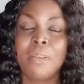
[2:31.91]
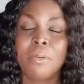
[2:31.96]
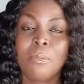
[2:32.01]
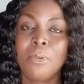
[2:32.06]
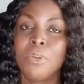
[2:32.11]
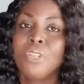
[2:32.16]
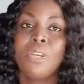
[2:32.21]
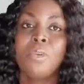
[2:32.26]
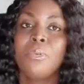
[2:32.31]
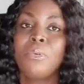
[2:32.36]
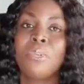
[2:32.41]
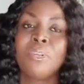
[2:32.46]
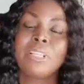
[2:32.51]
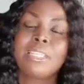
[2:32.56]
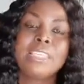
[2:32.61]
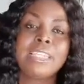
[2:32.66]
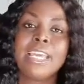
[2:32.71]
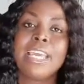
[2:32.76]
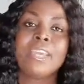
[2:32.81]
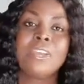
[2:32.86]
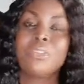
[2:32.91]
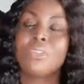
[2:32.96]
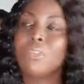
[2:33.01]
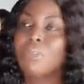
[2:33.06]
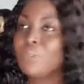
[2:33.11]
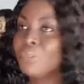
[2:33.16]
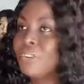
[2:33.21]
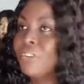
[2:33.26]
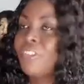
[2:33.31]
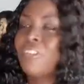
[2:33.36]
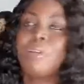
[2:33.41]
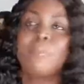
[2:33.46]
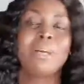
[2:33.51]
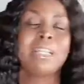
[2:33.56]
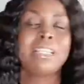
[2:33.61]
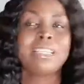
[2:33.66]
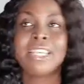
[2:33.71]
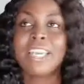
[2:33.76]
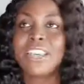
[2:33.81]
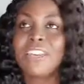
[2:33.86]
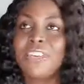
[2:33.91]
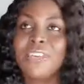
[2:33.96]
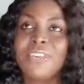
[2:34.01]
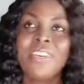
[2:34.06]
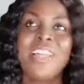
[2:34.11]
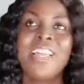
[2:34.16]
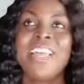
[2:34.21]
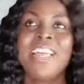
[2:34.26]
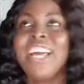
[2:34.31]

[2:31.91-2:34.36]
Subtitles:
But they will not tell you. They will just come and tell you,